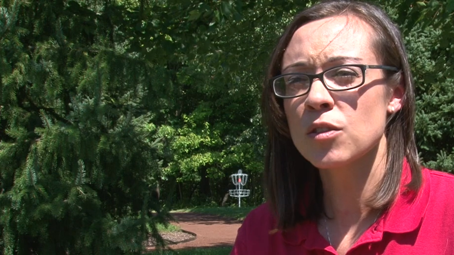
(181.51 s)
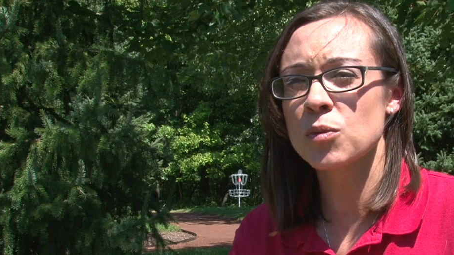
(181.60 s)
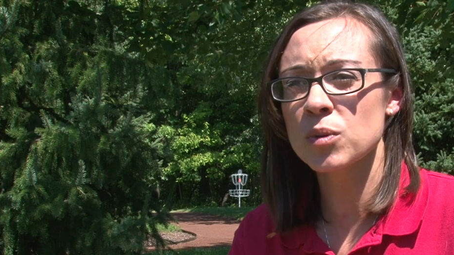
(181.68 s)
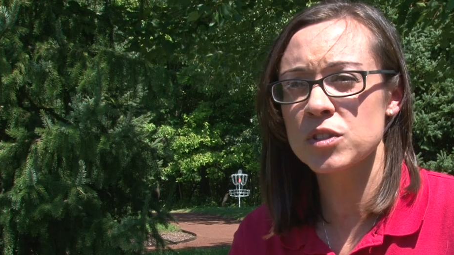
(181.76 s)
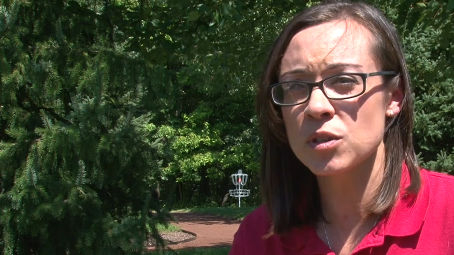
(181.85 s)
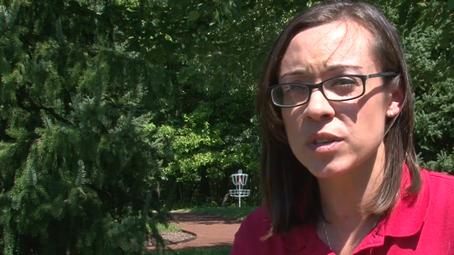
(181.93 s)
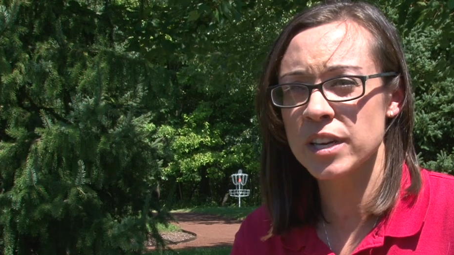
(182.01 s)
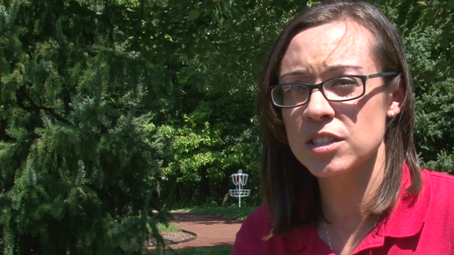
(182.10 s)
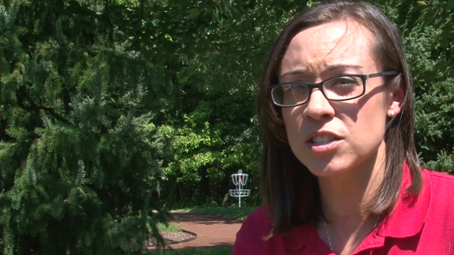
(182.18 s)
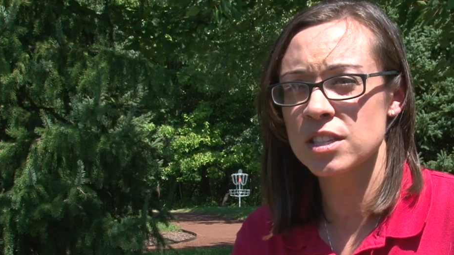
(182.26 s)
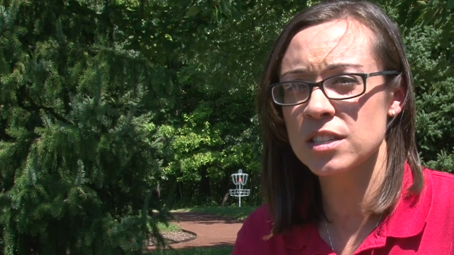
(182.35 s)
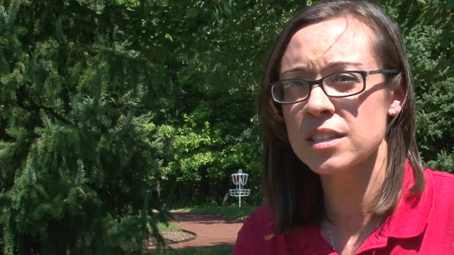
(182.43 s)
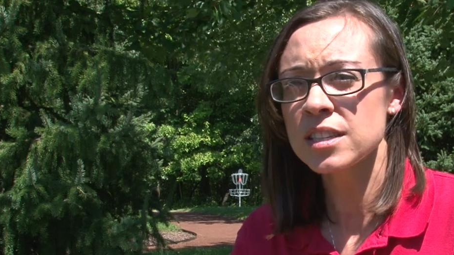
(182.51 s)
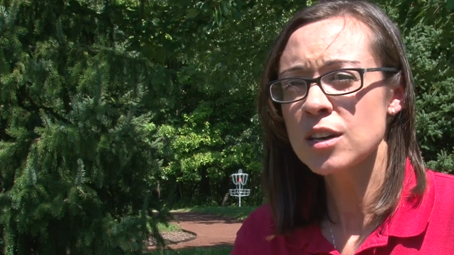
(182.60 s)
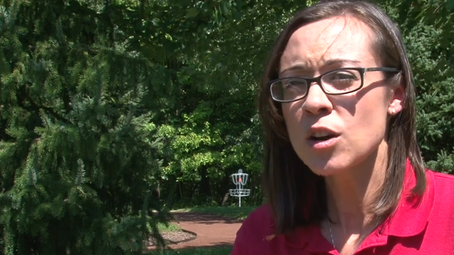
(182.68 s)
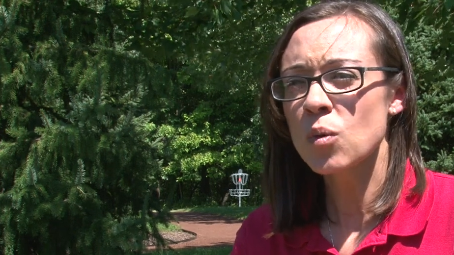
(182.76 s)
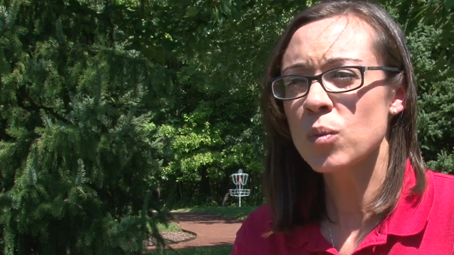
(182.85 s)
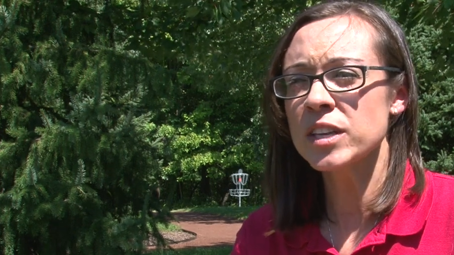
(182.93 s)
through a donation,
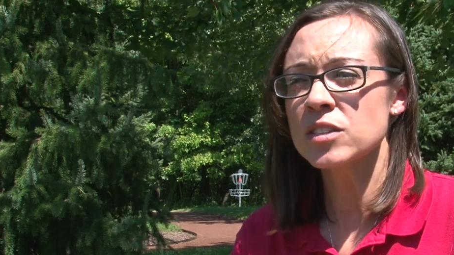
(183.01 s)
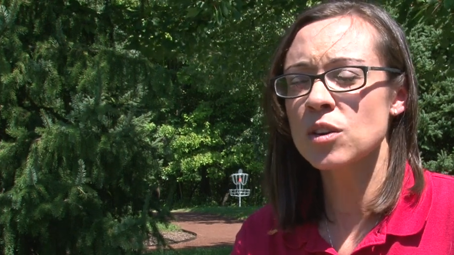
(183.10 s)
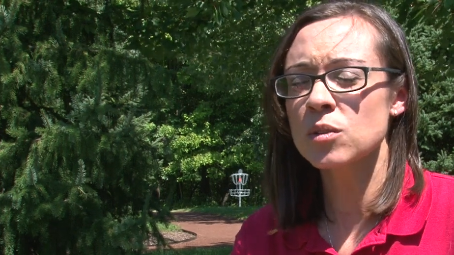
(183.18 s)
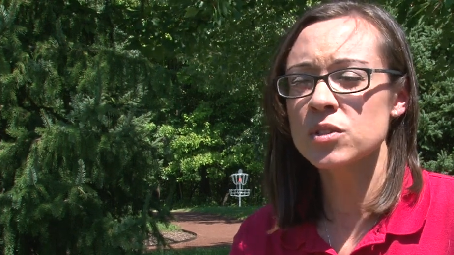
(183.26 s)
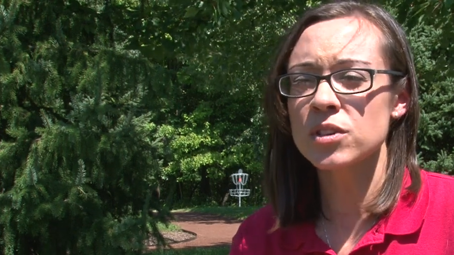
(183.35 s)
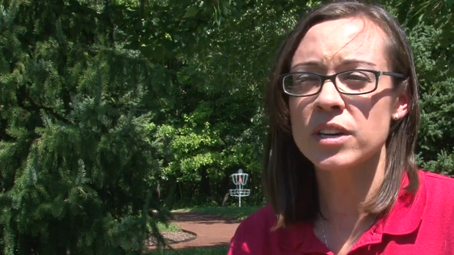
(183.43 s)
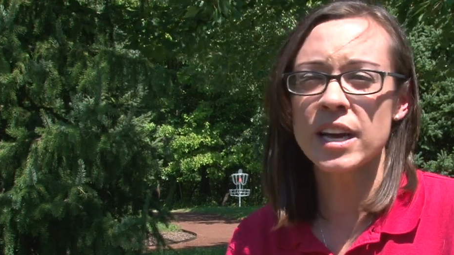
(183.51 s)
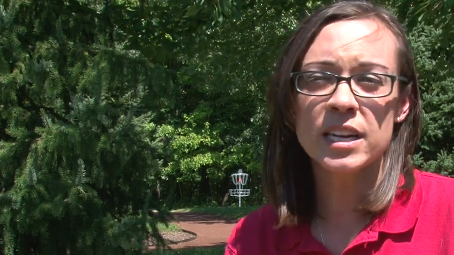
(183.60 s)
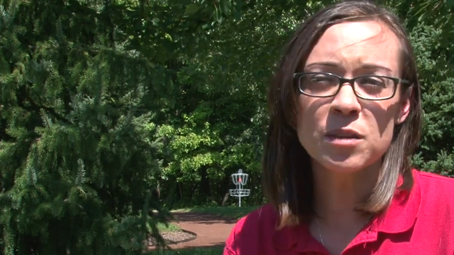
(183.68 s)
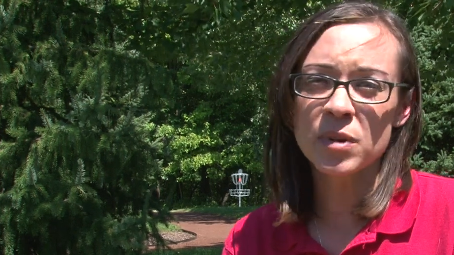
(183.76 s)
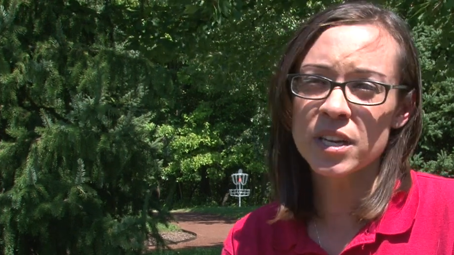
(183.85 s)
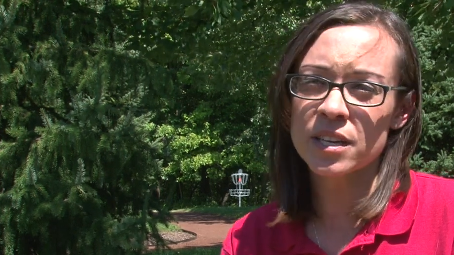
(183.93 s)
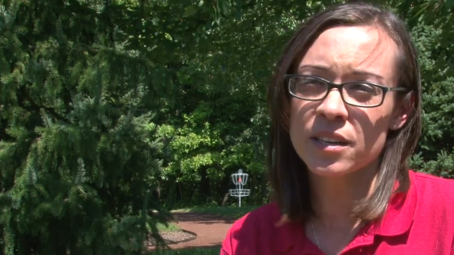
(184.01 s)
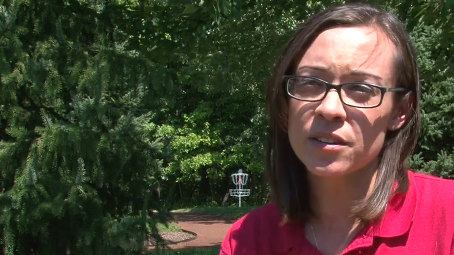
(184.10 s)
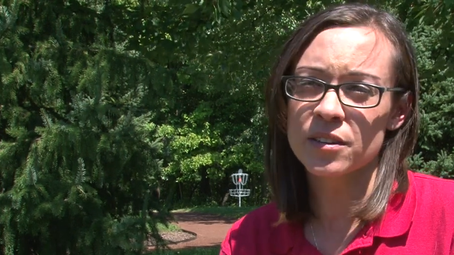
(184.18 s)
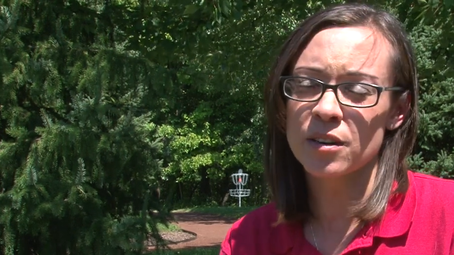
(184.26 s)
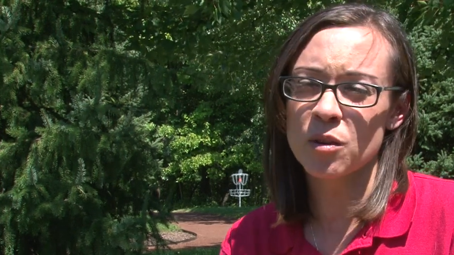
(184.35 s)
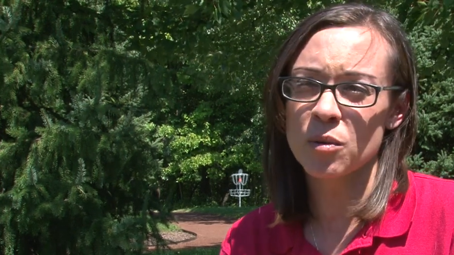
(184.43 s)
we don't turn anybody
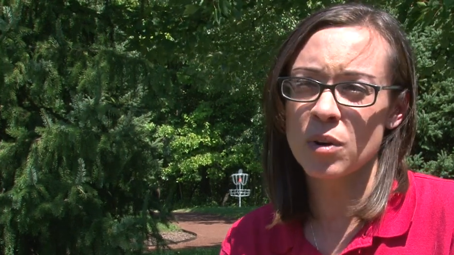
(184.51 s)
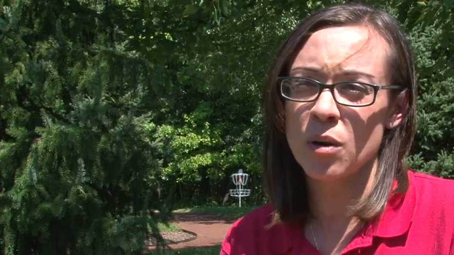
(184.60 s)
here